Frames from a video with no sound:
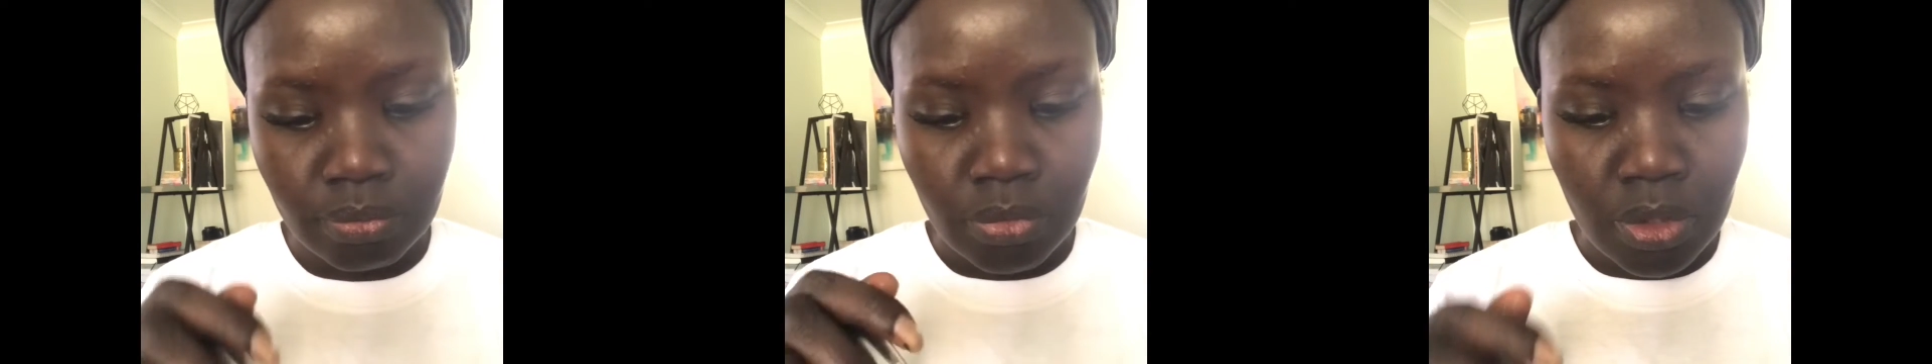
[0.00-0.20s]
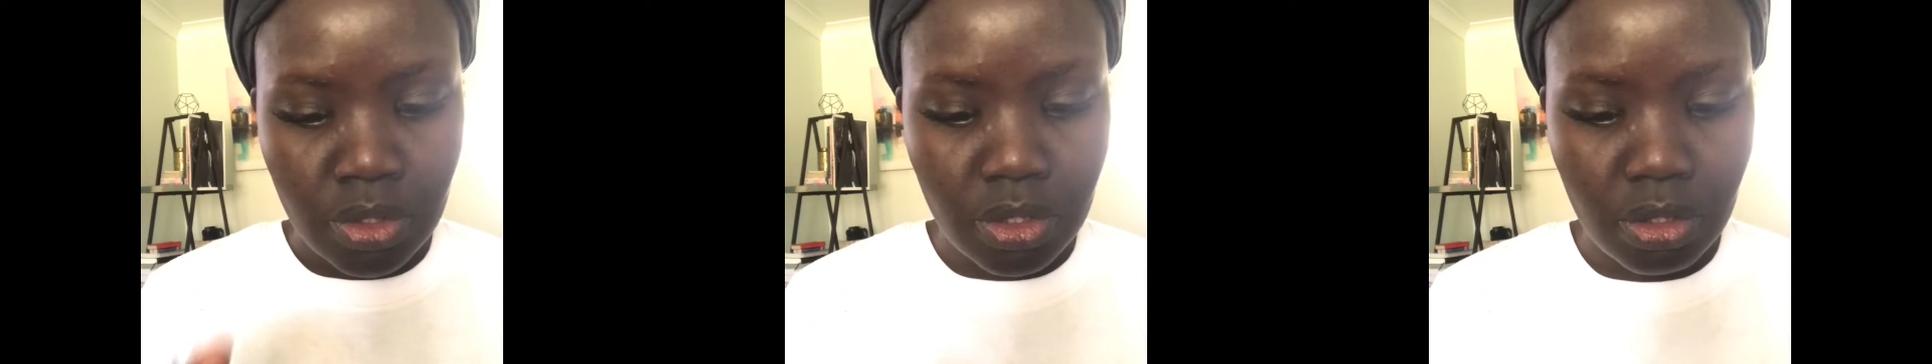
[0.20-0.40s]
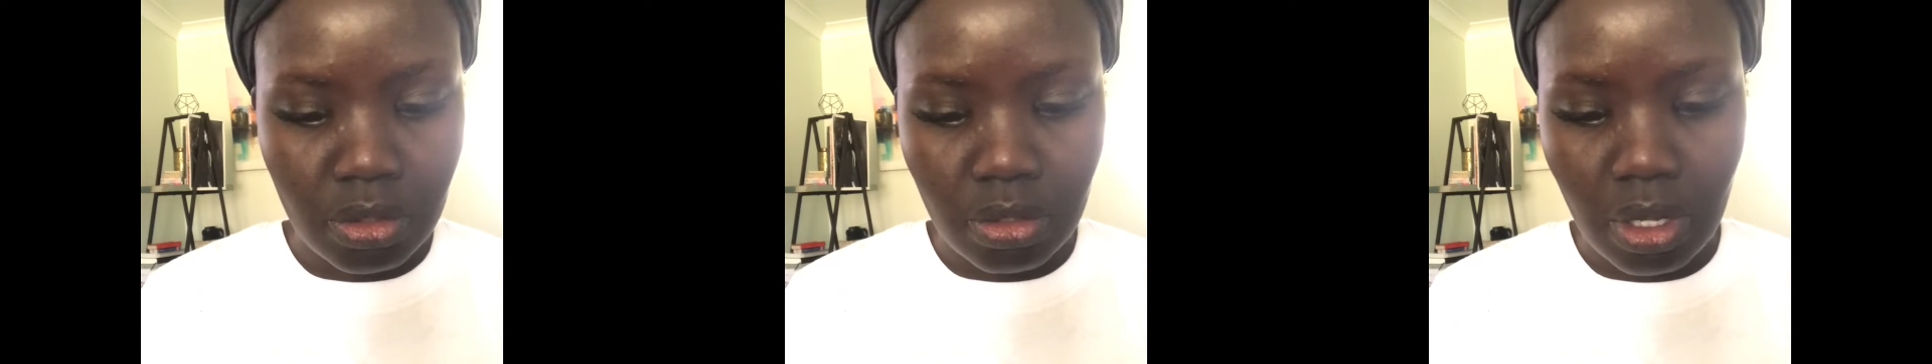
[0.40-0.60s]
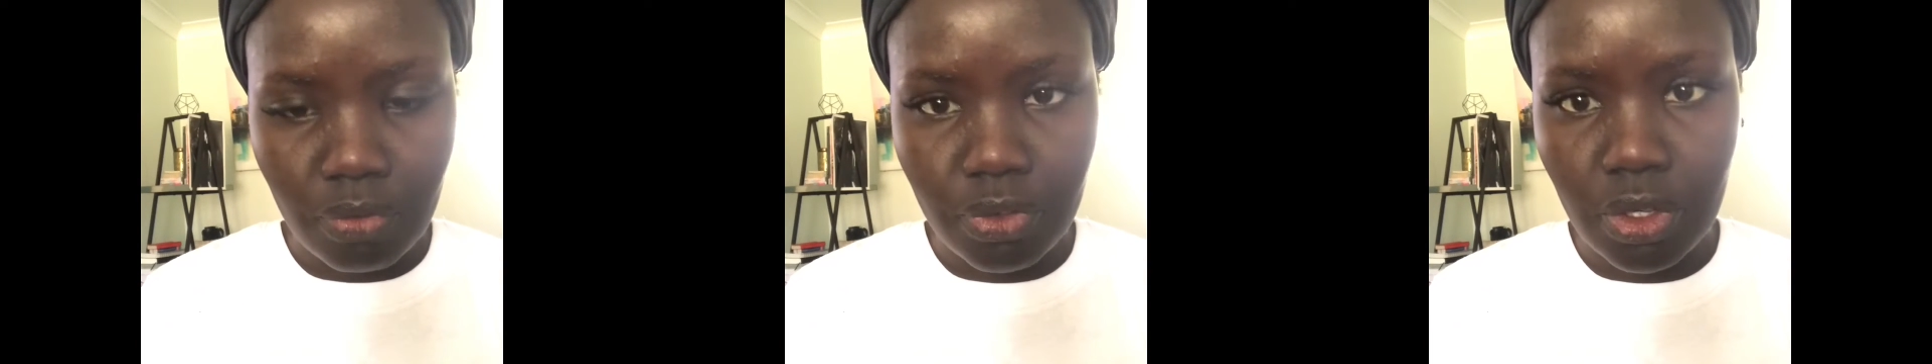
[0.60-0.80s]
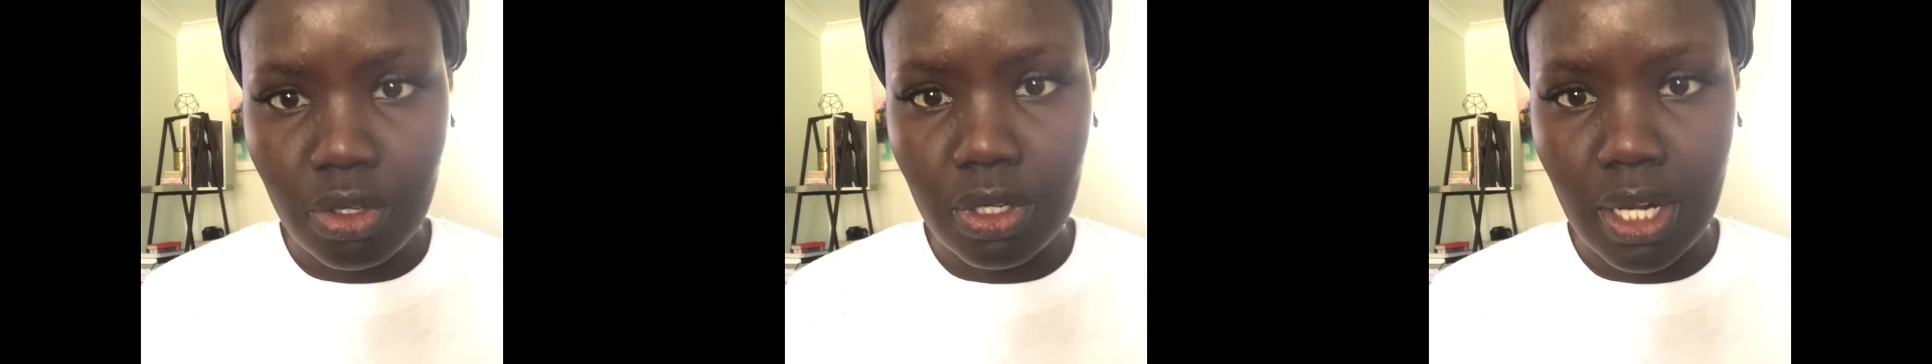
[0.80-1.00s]
So I've
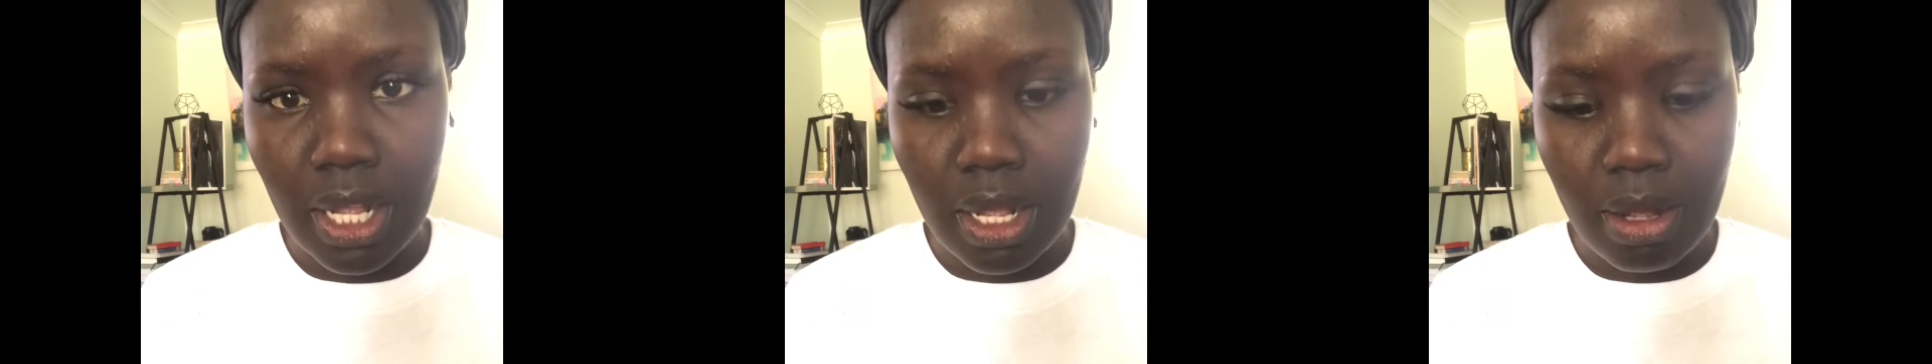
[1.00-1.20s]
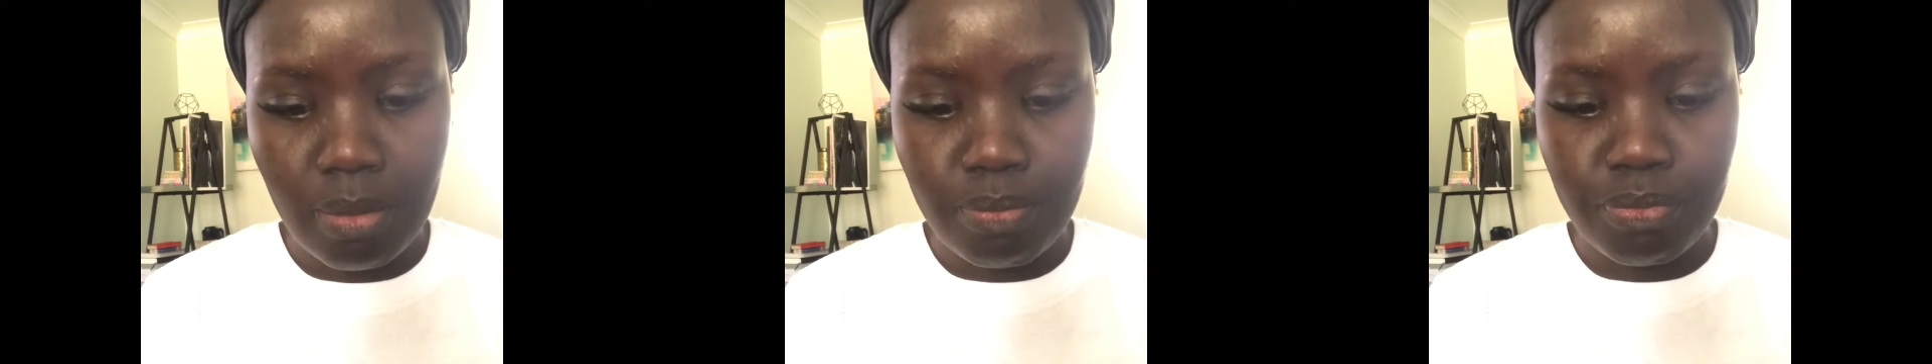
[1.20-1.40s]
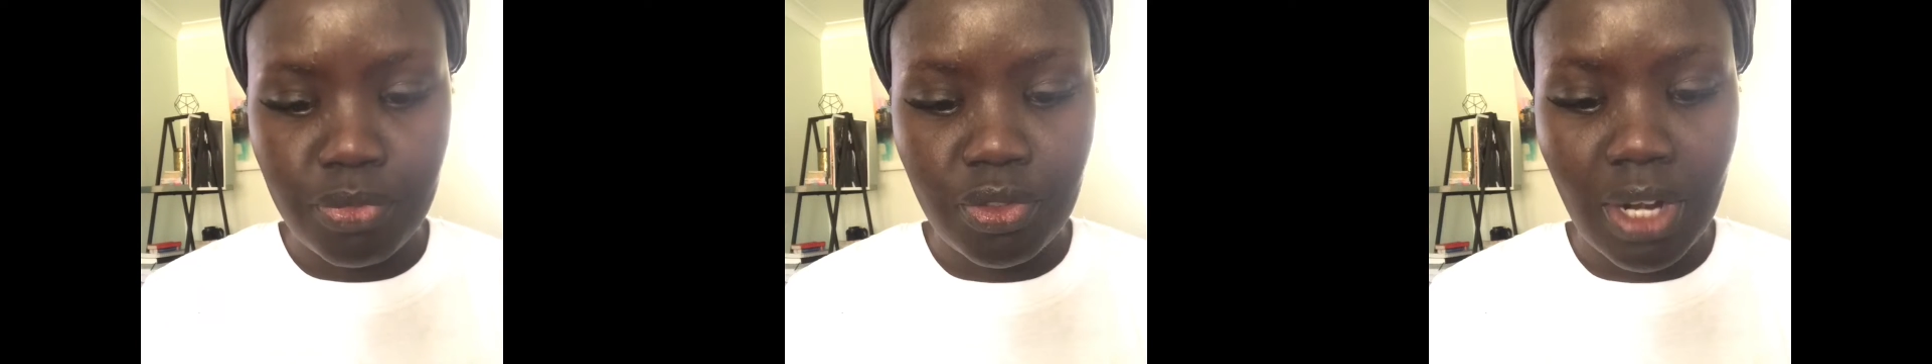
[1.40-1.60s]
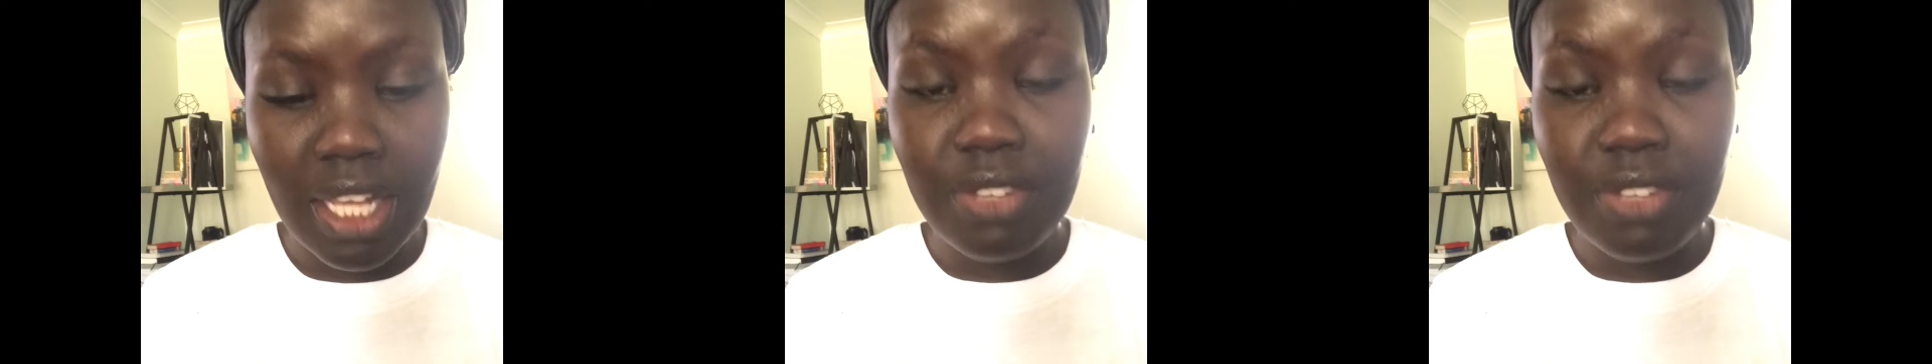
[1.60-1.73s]
got rice